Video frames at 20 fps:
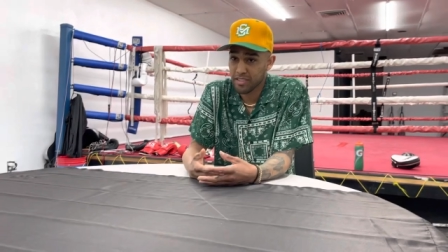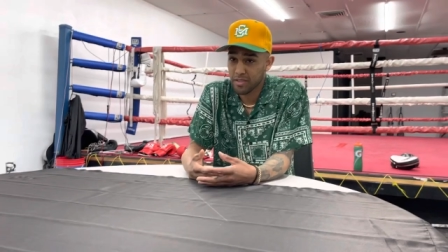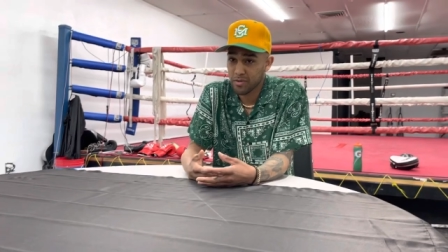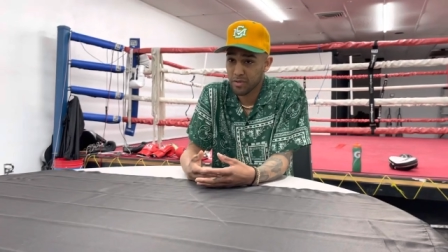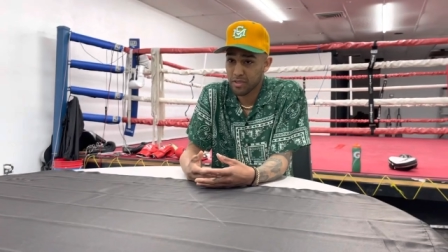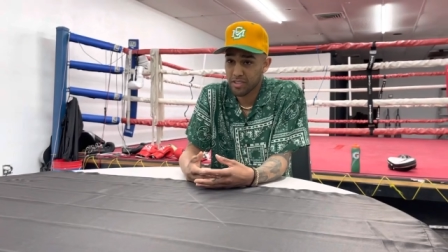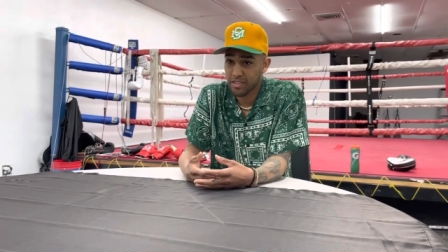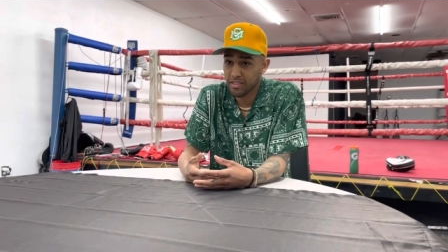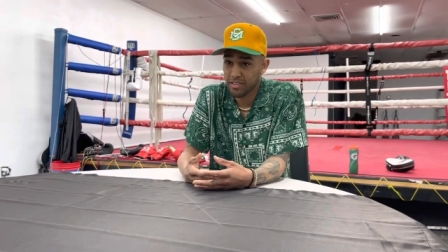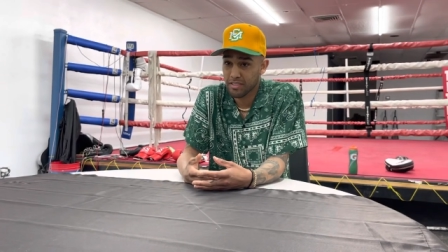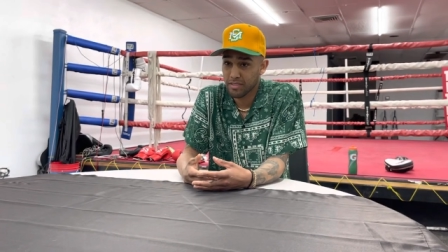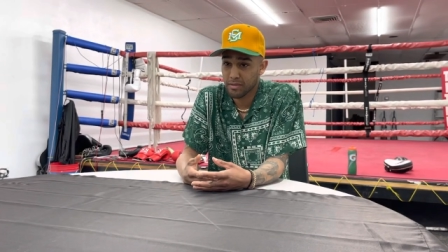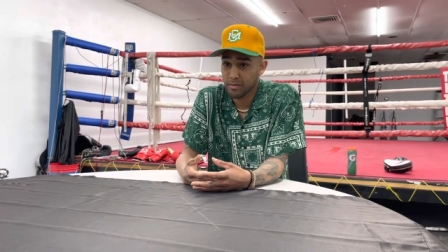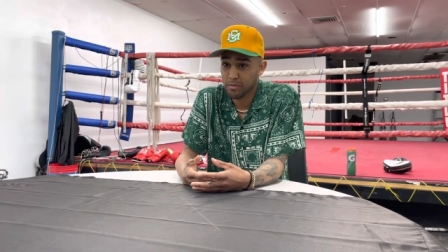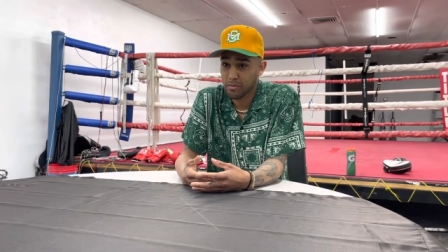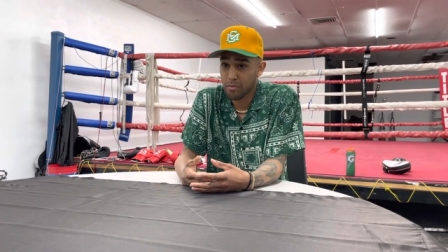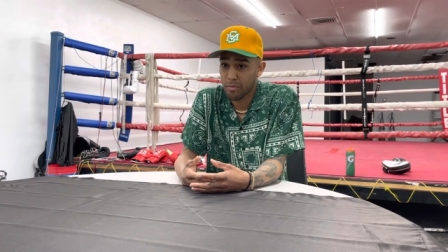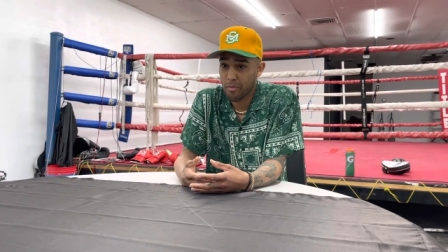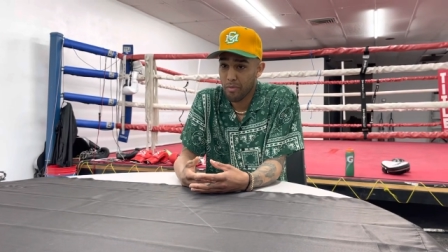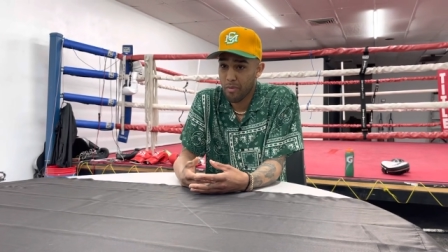it was just
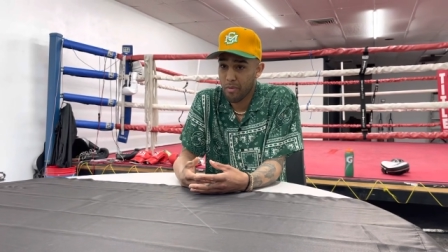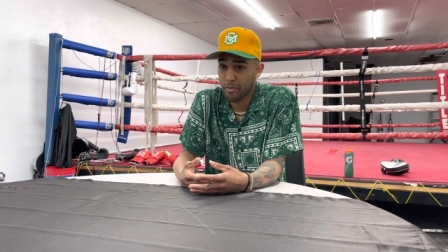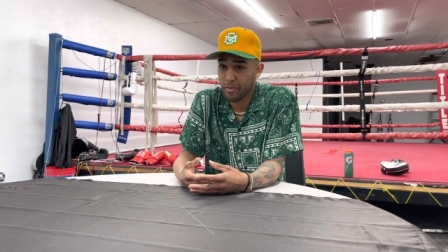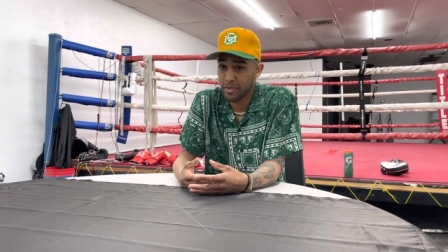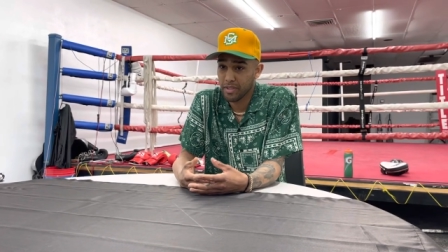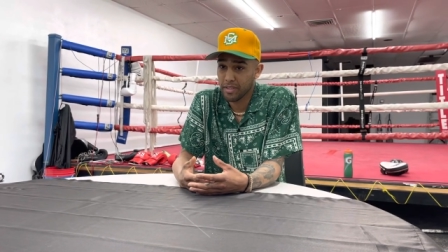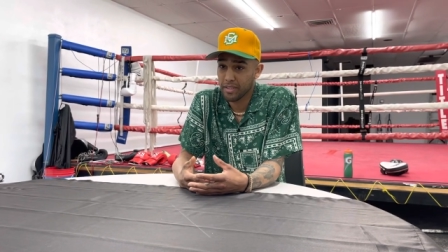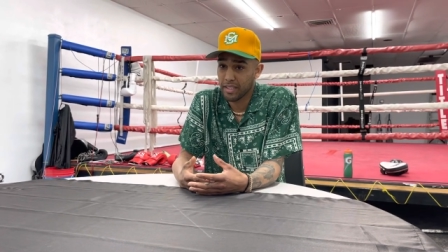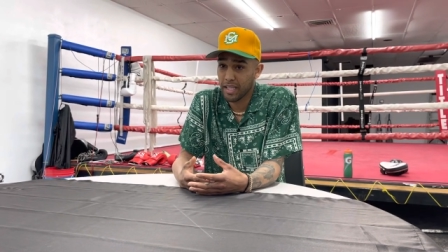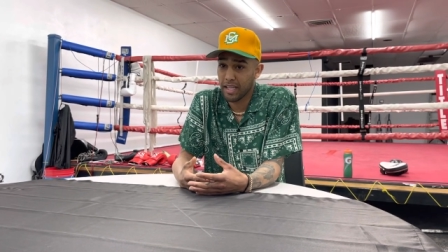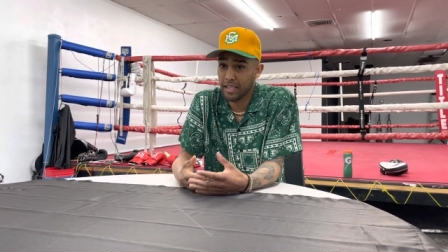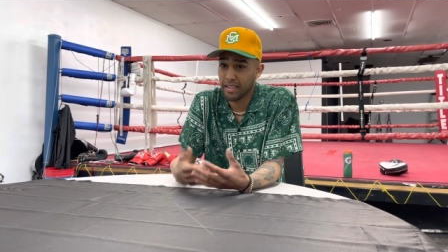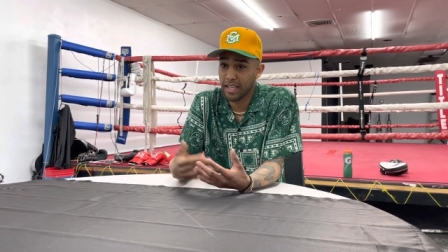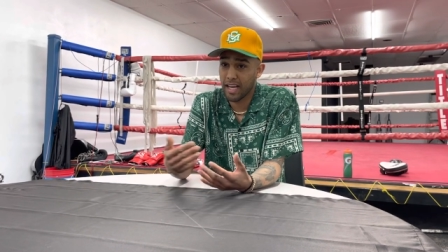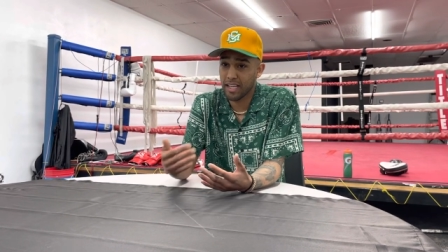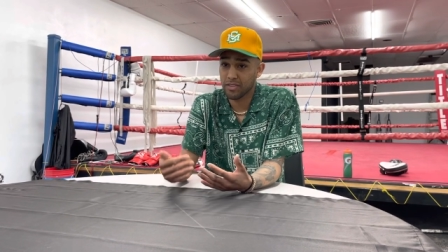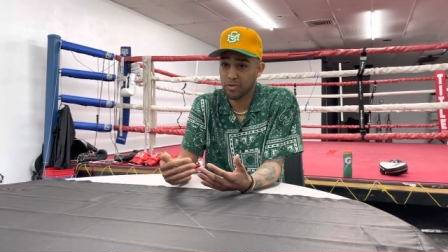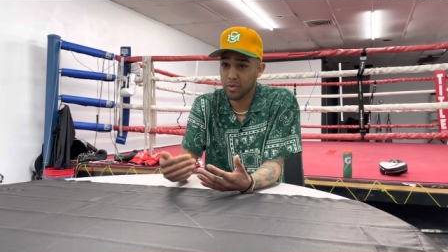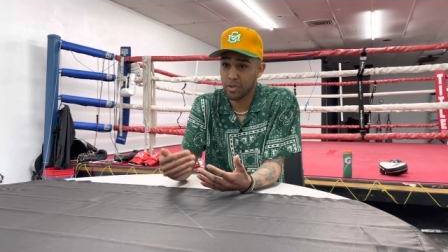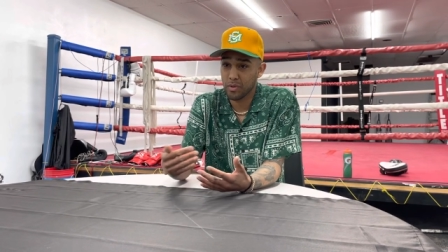
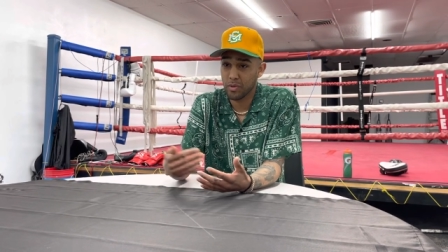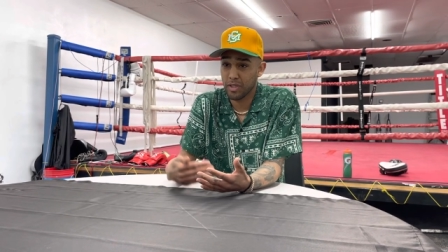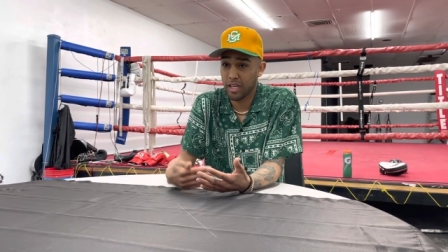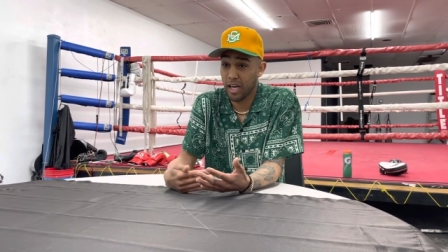that's what it was.